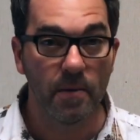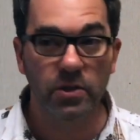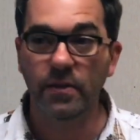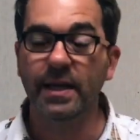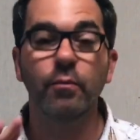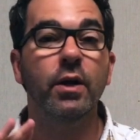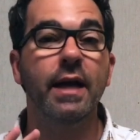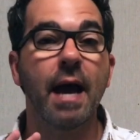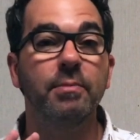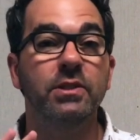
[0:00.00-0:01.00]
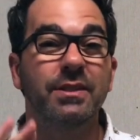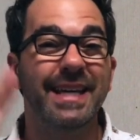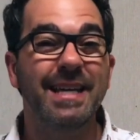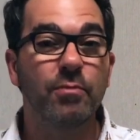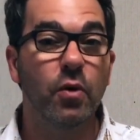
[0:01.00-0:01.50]
So what happens is they
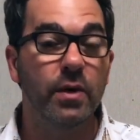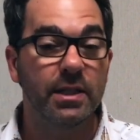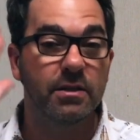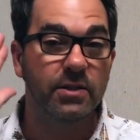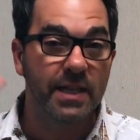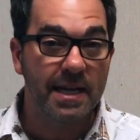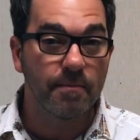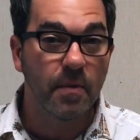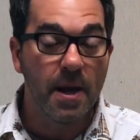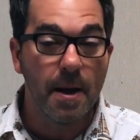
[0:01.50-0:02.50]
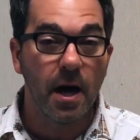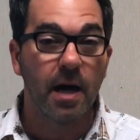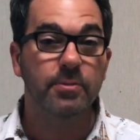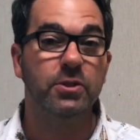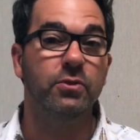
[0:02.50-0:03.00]
keep going into the same
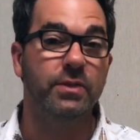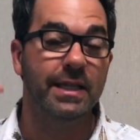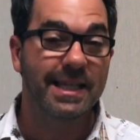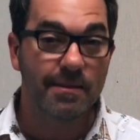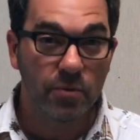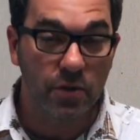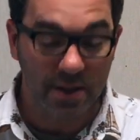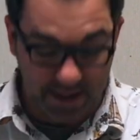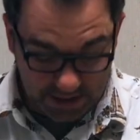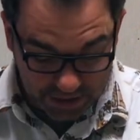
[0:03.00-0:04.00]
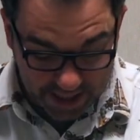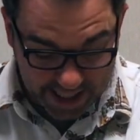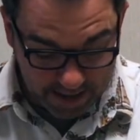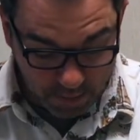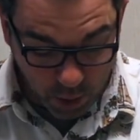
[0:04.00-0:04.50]
obstacles. They keep going in the
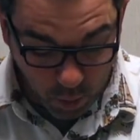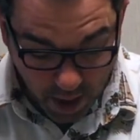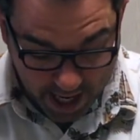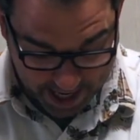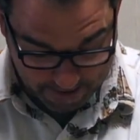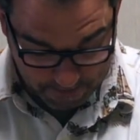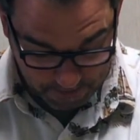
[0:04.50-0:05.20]
same way.